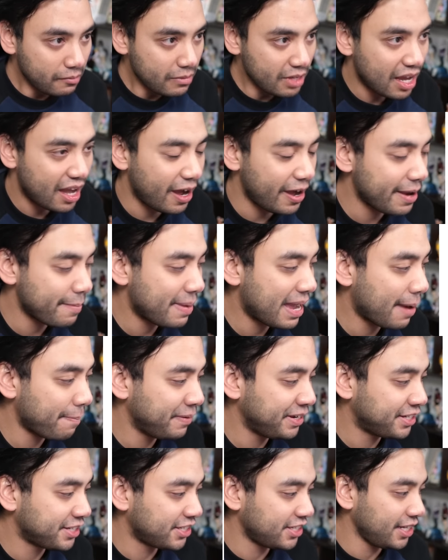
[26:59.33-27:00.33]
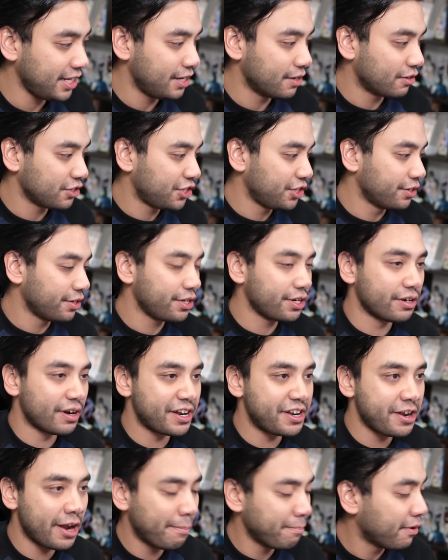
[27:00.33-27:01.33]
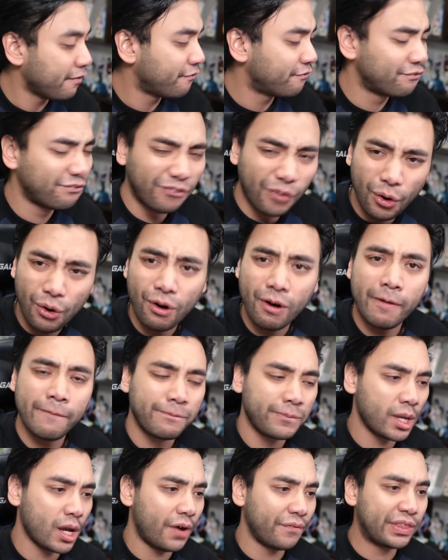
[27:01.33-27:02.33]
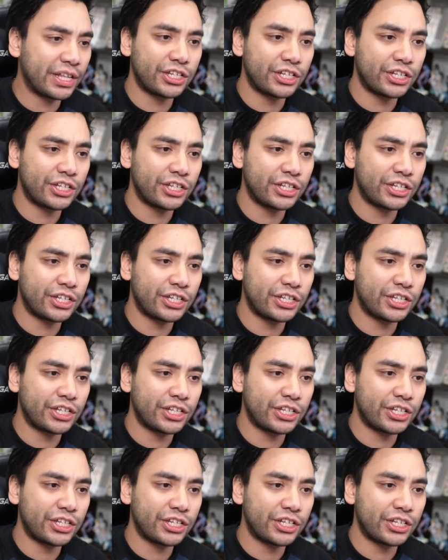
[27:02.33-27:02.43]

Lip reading: I'm happy to see Oshi No Ko at No. 4 of the